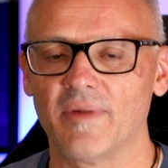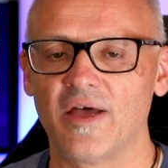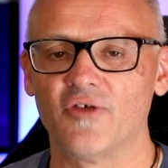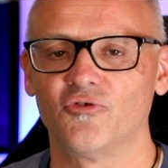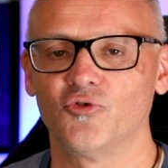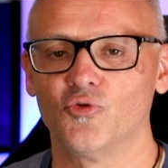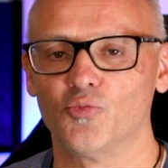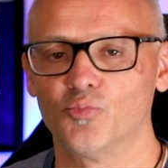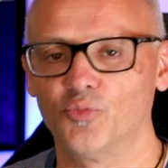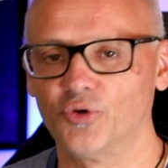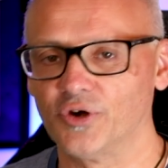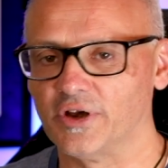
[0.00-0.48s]

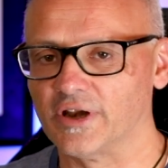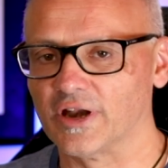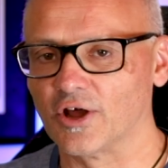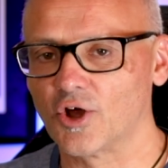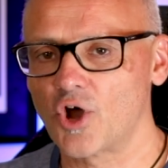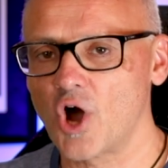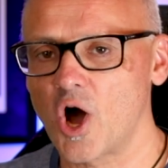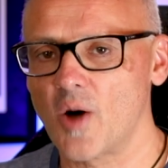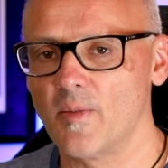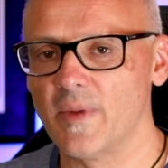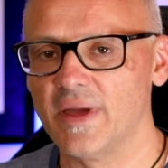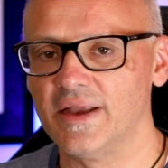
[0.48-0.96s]
as you put in a
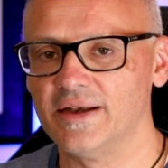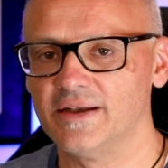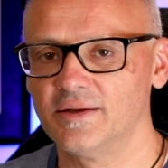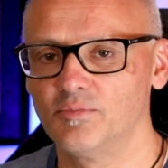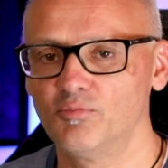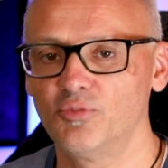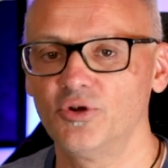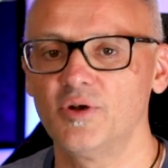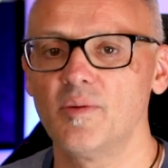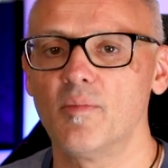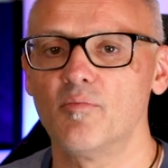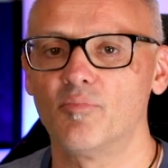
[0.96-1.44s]
comment,
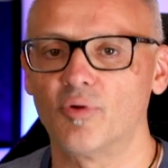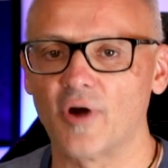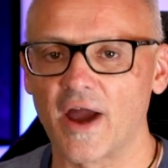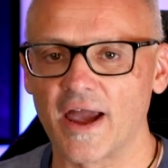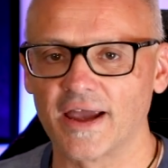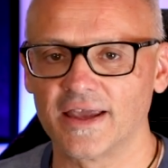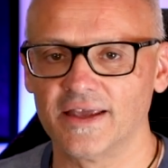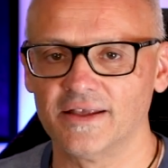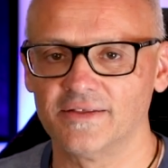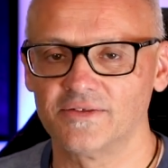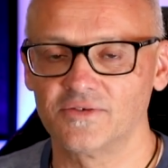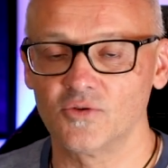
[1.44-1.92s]
put in
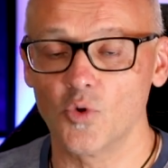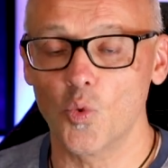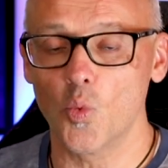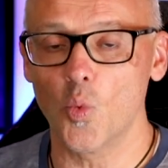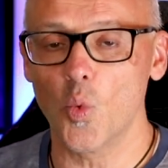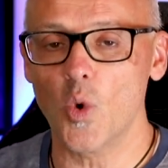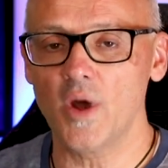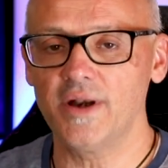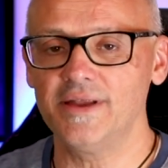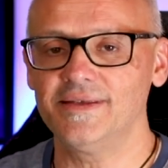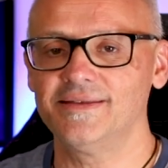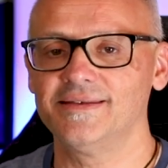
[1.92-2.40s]
brackets,
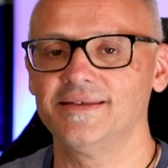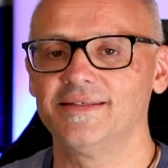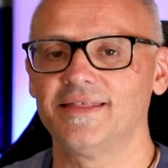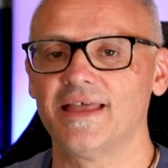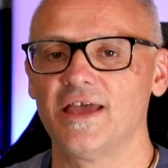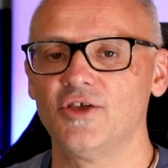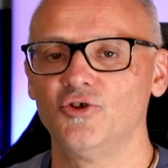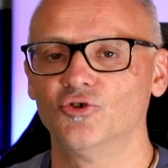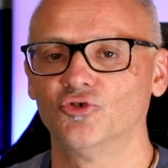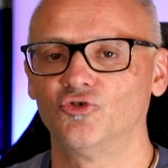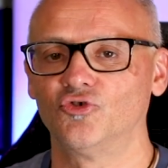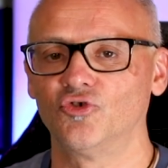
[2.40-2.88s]
what is it
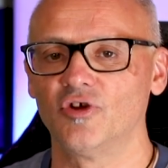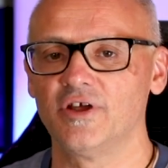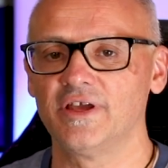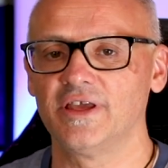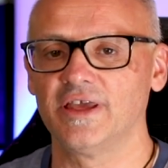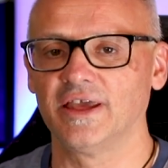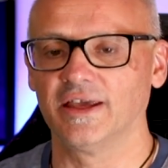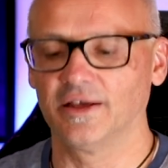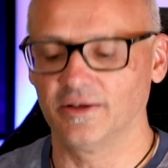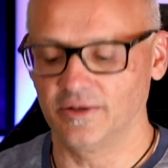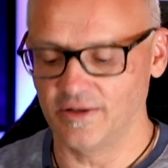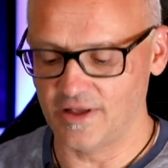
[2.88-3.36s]
that you're
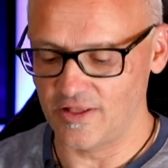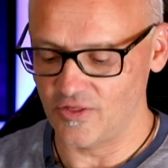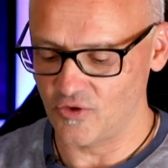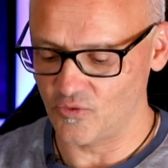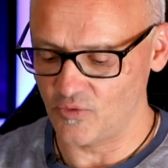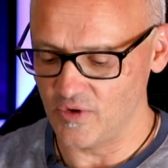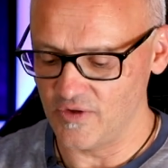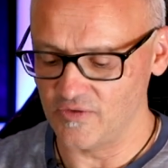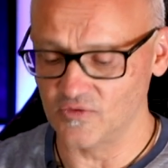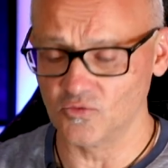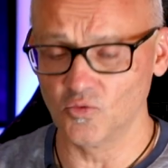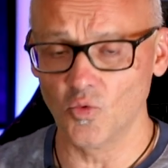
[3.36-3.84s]
drinking? And
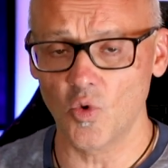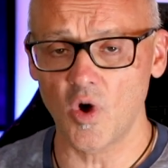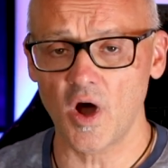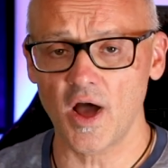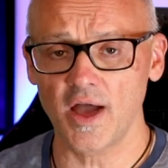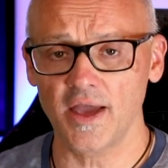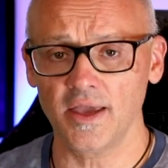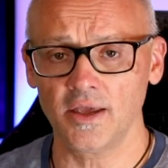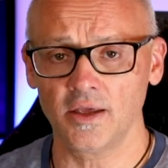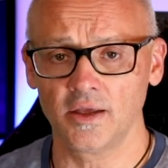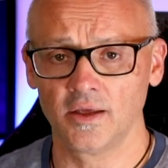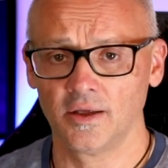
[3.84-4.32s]
the reason
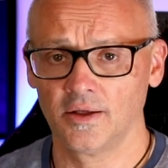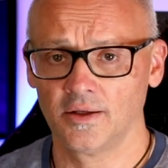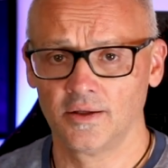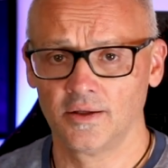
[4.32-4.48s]
why?